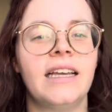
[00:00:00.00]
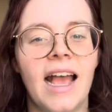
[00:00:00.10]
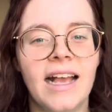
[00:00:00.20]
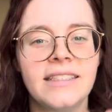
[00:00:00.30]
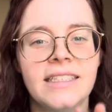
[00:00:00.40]

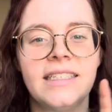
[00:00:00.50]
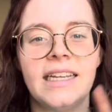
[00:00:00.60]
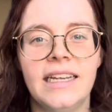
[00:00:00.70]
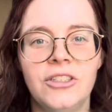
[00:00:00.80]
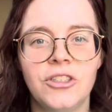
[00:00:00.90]

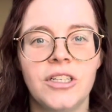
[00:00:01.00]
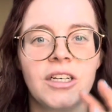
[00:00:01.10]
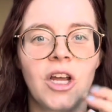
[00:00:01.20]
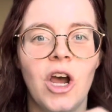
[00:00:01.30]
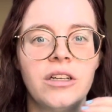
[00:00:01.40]

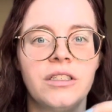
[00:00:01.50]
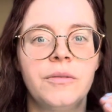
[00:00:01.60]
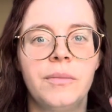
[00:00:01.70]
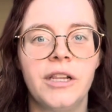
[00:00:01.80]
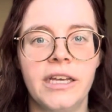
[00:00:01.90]
hesitation,
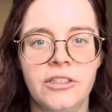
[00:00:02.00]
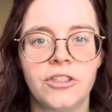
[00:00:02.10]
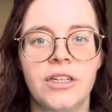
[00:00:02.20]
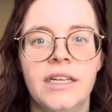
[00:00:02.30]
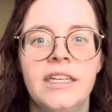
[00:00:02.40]

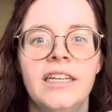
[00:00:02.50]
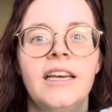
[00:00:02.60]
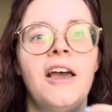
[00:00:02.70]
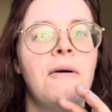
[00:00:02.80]
contemplation,